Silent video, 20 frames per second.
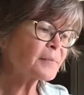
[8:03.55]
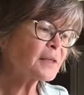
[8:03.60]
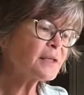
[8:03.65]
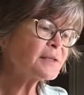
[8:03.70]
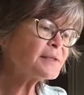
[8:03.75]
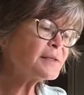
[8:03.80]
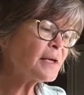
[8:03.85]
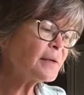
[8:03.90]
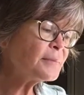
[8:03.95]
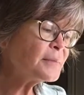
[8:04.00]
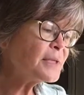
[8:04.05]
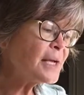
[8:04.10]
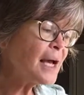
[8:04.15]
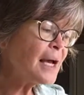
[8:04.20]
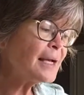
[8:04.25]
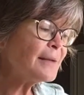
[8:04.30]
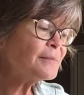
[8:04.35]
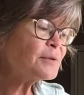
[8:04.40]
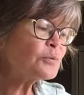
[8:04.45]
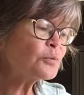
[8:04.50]

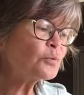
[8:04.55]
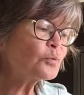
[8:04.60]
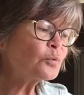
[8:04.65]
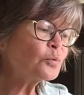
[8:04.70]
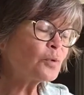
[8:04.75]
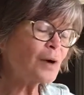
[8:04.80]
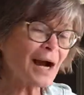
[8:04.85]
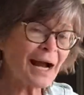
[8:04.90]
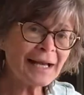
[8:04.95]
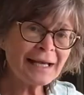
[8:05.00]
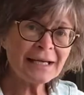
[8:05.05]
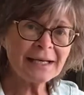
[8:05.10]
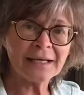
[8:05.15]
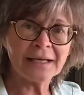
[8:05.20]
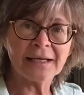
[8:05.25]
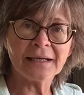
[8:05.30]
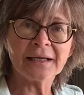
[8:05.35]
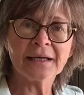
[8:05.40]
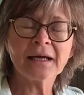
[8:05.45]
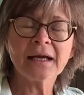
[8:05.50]
Sometimes
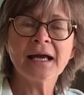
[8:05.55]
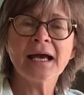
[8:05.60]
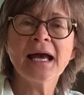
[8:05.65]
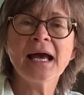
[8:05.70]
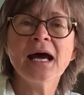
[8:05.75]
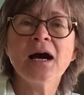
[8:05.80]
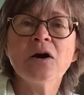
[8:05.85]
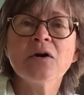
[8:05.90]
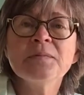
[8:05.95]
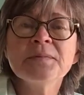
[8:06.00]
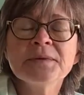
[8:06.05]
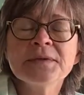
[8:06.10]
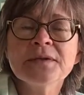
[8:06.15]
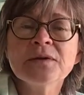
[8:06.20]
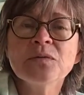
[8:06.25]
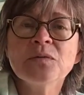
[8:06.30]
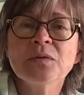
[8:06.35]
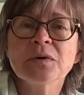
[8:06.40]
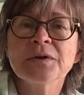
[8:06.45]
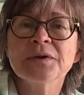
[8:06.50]
writing helps the
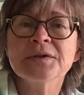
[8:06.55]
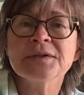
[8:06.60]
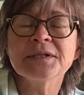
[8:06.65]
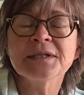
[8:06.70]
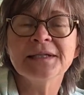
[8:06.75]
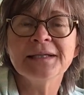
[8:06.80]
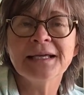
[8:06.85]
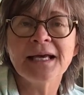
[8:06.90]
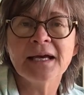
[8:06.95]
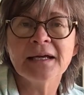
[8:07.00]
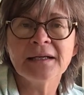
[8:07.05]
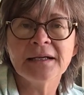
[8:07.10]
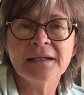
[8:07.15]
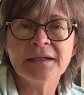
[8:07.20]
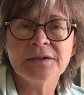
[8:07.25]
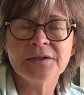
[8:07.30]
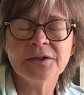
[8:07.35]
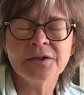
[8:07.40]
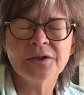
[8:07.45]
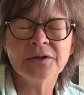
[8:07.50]
words get
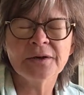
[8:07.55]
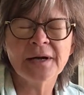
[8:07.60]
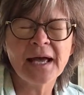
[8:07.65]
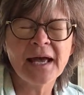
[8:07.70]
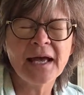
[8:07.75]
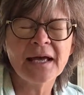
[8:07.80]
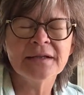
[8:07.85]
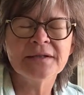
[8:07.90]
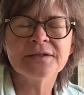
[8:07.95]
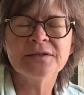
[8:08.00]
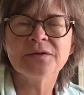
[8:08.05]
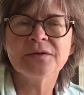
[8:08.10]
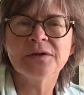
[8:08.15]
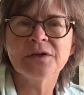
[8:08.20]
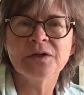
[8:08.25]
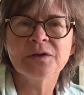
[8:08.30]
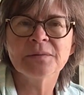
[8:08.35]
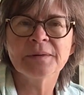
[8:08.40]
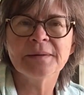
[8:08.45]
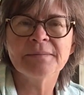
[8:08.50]
into your head so that
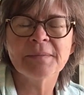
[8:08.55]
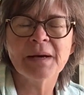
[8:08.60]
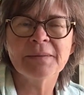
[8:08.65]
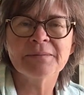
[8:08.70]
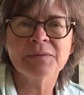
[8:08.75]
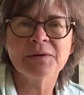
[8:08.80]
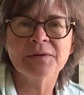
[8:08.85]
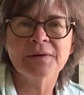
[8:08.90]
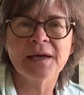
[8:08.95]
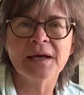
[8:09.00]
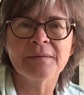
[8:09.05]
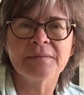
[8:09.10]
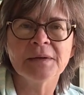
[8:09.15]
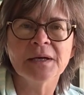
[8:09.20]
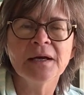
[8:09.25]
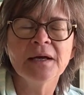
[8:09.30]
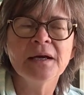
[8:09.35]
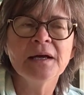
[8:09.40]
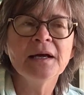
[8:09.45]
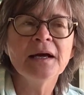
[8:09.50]
you remember
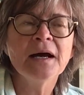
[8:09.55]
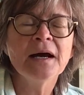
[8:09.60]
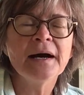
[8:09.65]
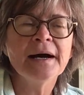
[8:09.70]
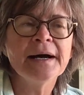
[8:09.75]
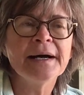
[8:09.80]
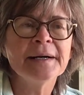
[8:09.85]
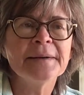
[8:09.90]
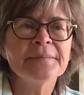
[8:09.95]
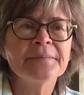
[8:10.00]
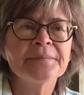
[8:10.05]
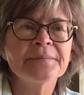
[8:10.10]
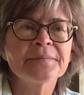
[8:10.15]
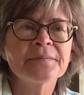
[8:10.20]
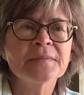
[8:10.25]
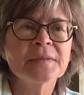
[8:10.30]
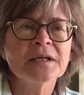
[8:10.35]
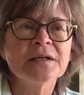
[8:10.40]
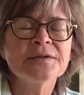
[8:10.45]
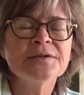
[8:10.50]
them.
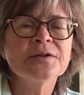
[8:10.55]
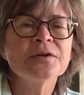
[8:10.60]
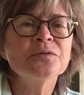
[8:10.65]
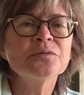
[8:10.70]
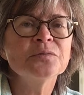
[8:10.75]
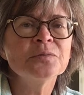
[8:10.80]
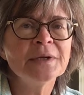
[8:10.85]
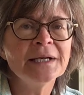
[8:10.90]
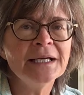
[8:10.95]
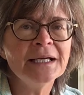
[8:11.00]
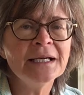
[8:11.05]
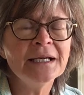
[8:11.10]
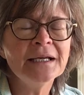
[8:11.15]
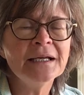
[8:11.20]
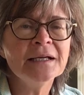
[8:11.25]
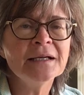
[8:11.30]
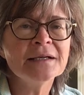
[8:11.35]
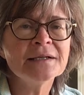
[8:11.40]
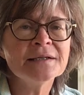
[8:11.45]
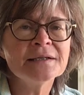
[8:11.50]
So
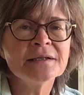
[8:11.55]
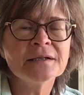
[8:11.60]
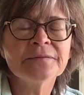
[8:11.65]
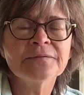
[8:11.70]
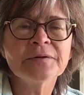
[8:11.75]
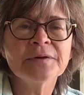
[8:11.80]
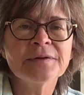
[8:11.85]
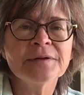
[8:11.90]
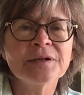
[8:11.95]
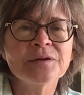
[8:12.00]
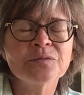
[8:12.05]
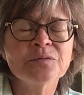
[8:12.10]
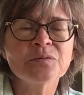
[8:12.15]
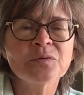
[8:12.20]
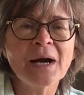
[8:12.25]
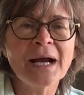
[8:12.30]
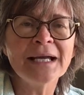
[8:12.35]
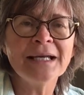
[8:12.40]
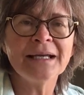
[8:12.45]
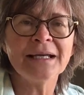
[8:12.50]
reading is different than
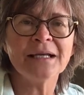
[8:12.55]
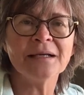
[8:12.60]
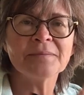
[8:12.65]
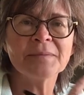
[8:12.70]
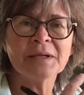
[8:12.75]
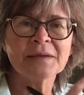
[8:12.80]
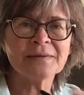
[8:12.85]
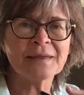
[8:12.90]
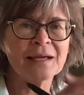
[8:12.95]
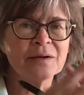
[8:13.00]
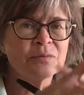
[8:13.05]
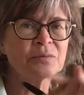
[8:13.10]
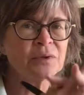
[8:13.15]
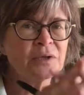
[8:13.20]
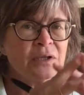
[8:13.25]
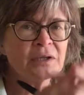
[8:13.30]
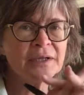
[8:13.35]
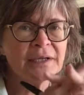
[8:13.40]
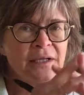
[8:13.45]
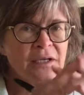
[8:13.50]
writing, but they
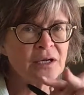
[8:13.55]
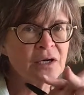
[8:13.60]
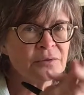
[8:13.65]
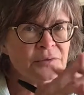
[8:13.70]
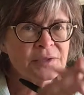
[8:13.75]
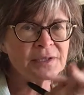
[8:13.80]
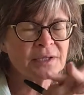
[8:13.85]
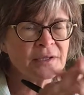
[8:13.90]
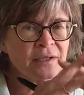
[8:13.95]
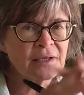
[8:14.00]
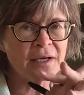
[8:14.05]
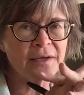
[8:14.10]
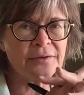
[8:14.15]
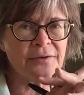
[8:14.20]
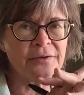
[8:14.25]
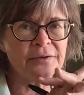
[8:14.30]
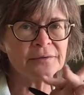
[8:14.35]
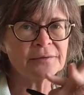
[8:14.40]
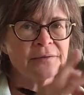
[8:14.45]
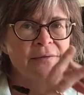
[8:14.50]
really go
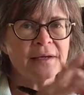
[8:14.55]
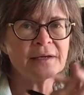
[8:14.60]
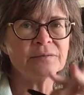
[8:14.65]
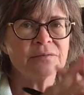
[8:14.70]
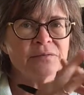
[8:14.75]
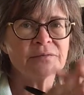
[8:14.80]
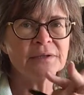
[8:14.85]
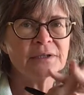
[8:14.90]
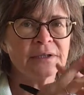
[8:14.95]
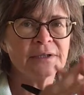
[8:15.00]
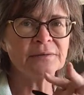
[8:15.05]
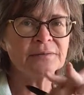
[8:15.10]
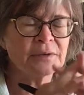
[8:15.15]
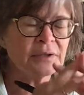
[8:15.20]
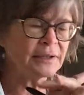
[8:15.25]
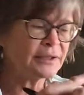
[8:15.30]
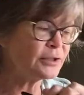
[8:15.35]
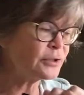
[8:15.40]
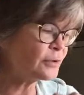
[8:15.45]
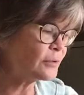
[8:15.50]
together. They really,
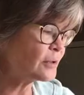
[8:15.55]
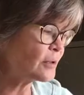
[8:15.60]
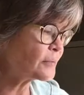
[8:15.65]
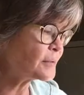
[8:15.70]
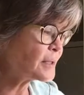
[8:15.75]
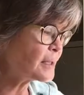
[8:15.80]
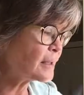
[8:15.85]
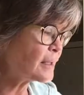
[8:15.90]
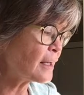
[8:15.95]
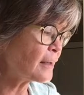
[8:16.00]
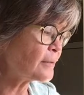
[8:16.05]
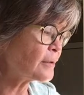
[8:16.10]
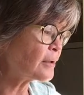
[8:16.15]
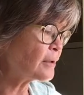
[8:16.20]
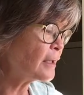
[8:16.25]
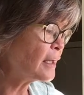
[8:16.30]
really do go together.